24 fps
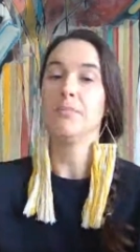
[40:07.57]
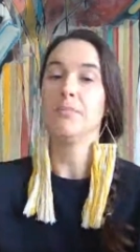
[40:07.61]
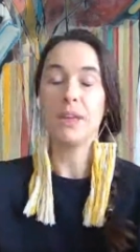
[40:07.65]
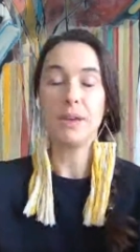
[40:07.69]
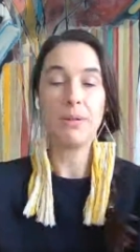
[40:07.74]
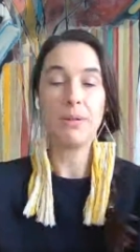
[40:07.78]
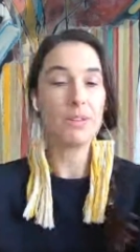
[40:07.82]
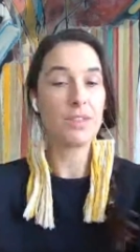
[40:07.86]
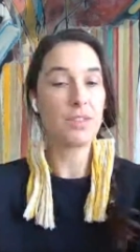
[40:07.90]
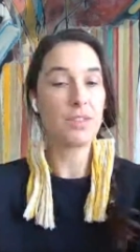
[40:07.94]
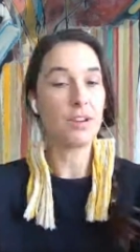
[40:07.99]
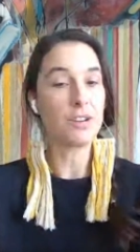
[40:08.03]
play
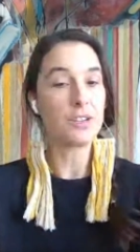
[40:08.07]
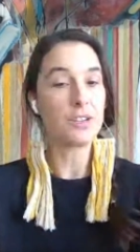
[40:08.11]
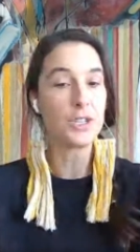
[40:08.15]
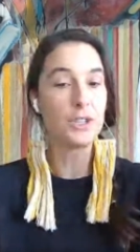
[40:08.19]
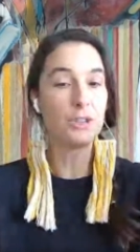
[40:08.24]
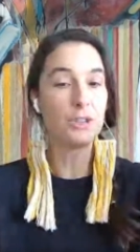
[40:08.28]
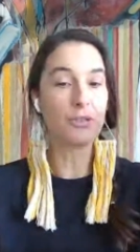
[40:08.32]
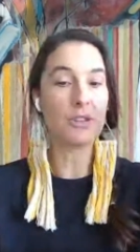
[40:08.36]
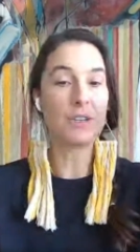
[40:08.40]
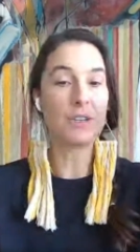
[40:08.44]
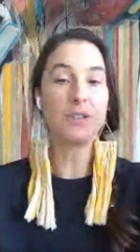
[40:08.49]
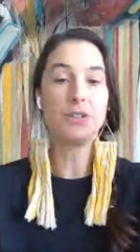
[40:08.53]
with our
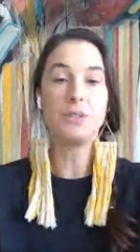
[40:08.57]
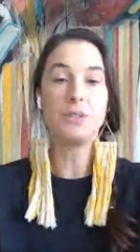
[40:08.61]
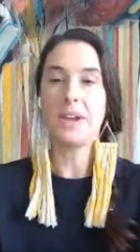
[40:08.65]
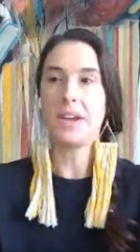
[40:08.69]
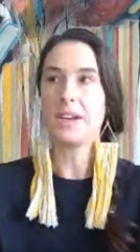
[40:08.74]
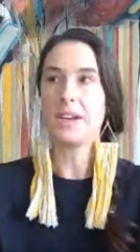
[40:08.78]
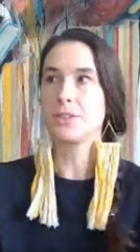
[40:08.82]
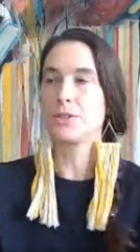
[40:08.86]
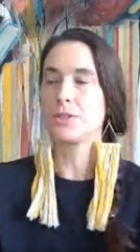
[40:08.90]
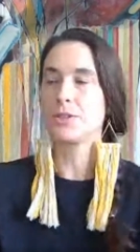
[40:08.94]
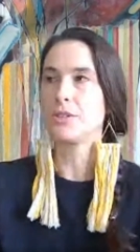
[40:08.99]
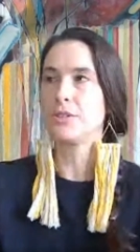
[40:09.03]
children, do
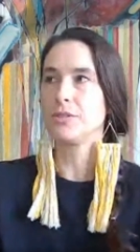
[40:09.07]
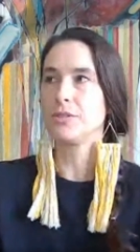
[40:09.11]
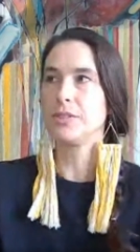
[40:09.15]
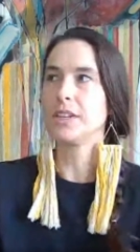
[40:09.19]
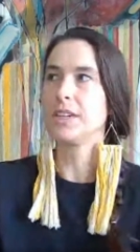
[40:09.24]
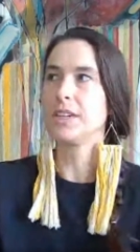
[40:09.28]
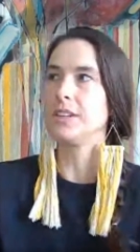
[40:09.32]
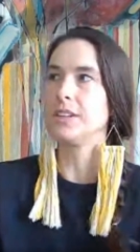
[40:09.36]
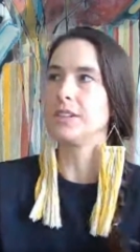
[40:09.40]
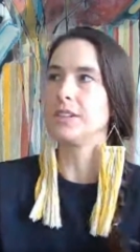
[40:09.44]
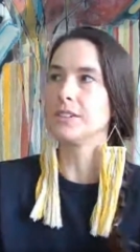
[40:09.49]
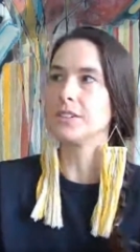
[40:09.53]

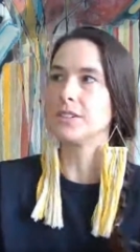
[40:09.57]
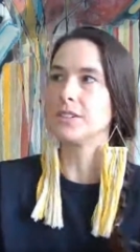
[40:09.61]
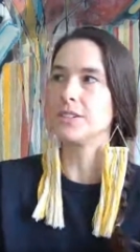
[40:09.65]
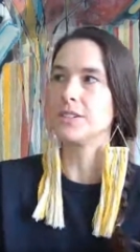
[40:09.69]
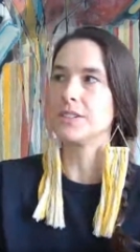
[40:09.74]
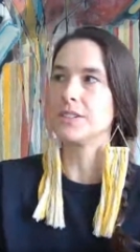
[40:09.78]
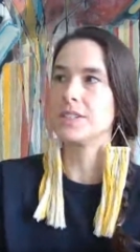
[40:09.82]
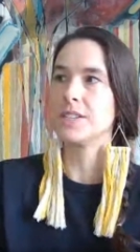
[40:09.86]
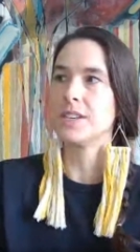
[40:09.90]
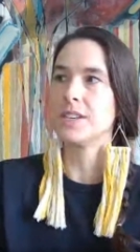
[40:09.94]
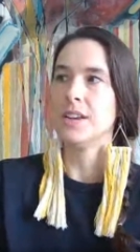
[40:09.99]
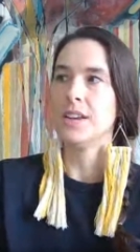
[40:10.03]

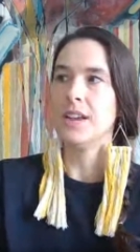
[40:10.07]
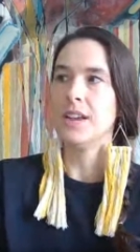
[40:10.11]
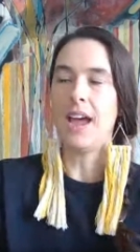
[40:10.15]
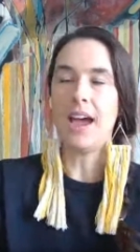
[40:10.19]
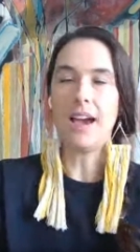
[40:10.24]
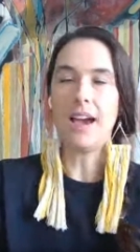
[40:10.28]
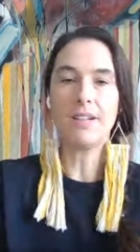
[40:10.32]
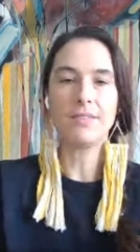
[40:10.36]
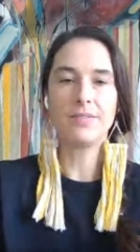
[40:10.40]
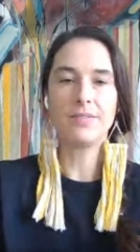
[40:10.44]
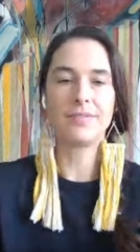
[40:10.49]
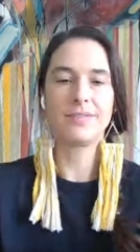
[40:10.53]
extracurriculars,
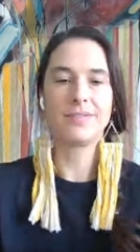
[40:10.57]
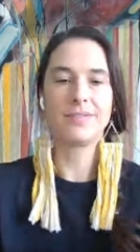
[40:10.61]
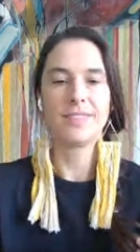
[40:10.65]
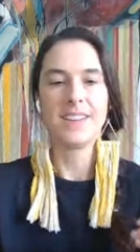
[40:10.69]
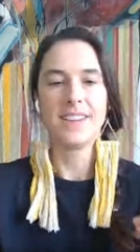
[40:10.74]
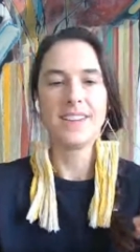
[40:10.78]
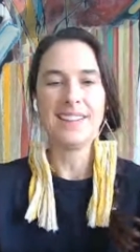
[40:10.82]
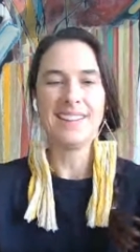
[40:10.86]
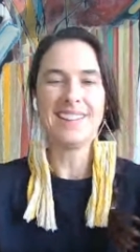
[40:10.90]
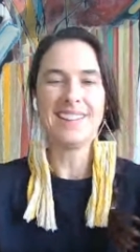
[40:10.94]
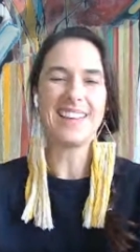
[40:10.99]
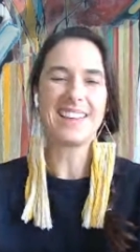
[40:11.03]
have
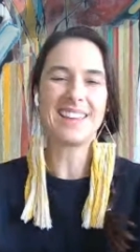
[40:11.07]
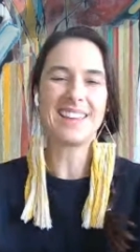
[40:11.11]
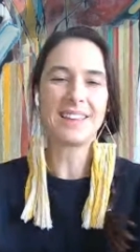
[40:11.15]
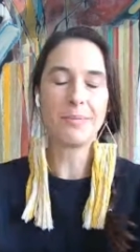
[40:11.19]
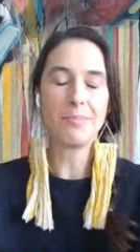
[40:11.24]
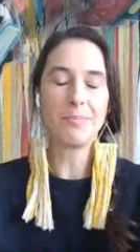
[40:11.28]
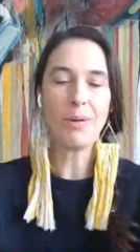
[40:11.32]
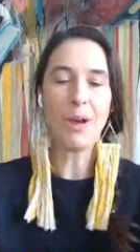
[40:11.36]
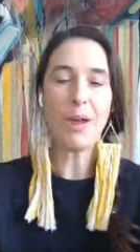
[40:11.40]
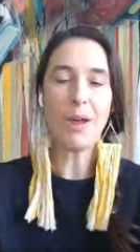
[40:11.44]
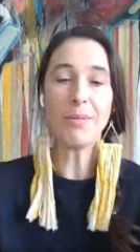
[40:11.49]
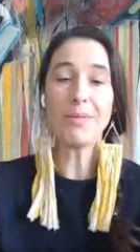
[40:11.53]
like
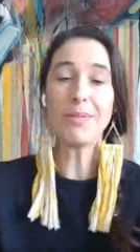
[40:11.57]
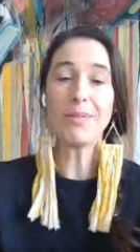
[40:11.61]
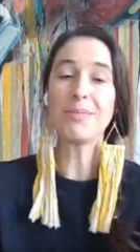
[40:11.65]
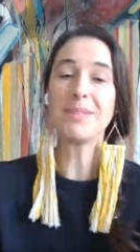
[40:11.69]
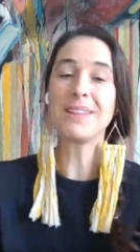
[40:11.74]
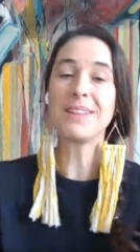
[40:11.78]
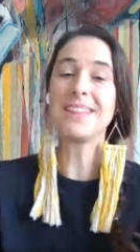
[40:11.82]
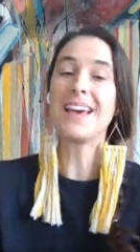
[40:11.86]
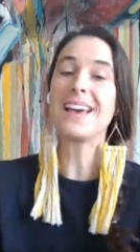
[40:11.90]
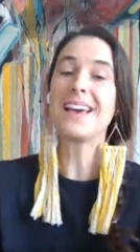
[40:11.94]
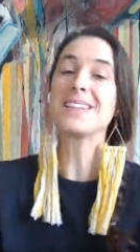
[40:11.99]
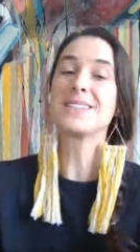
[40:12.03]

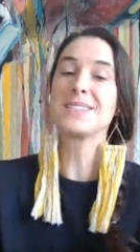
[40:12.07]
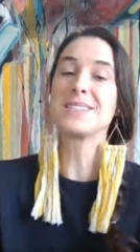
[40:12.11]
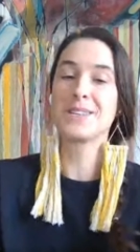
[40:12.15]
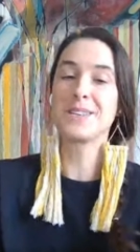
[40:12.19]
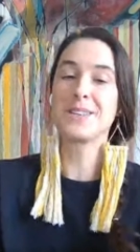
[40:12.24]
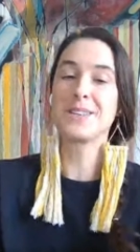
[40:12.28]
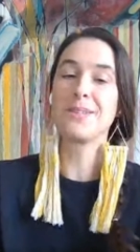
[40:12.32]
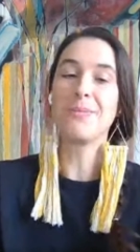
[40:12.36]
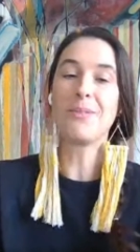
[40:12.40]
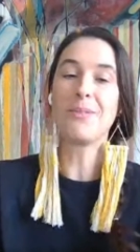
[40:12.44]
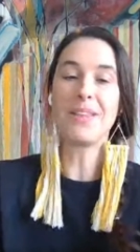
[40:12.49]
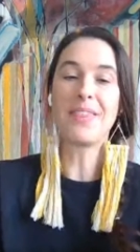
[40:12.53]
probably that's
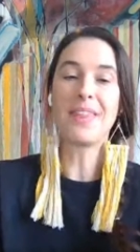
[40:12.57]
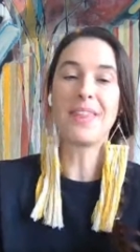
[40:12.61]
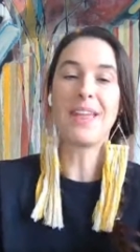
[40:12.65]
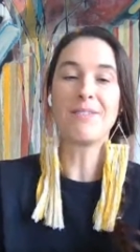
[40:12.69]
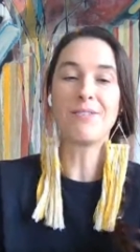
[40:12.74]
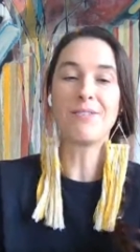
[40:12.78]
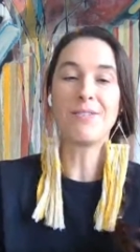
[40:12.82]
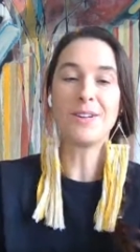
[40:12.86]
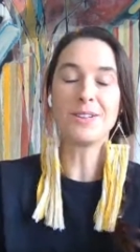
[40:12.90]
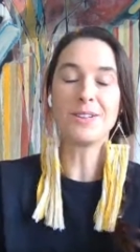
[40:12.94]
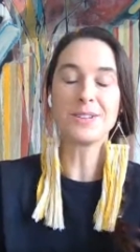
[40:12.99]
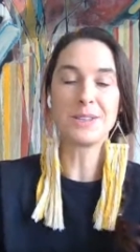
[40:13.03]
the one that
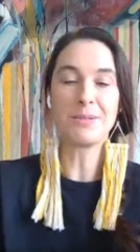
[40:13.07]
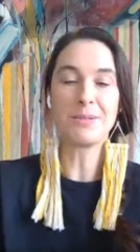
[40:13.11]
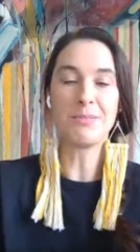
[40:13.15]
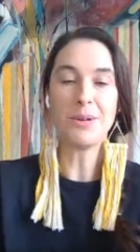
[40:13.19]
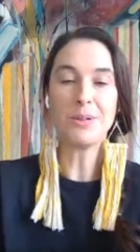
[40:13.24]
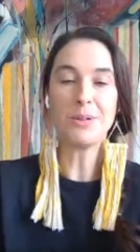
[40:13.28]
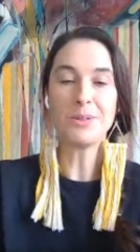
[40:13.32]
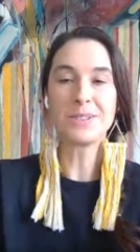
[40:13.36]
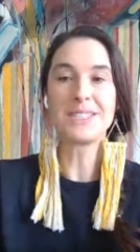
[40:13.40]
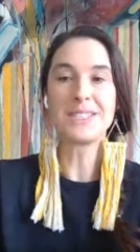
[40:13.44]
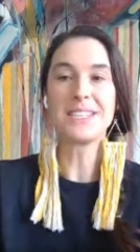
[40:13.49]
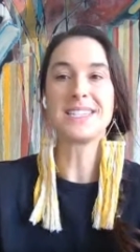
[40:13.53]
falls the
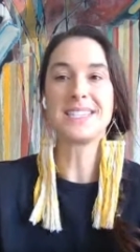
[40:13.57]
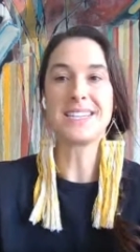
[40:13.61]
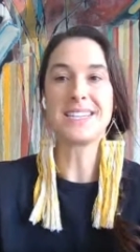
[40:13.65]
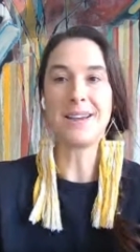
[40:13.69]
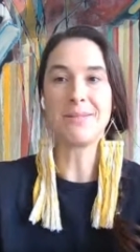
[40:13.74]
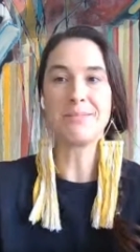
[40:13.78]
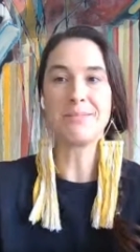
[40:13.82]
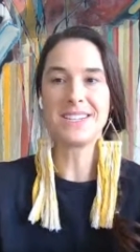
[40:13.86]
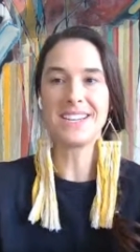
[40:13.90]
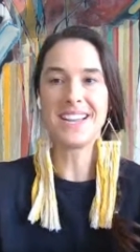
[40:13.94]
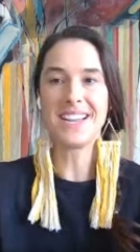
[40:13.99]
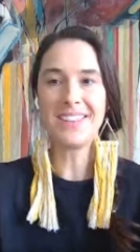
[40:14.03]
most is
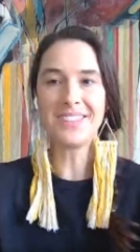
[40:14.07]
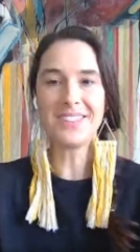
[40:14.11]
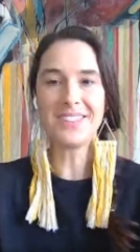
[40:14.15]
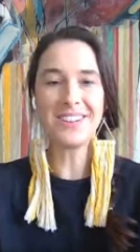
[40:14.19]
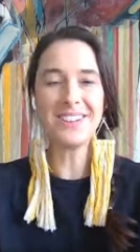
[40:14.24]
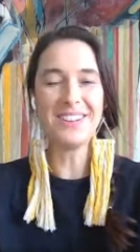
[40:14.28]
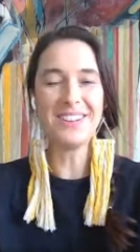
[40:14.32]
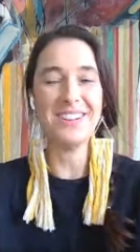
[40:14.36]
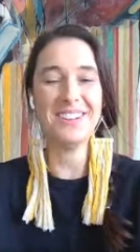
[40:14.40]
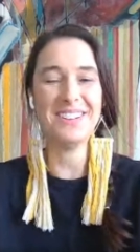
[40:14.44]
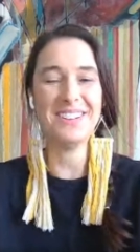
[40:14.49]
time together.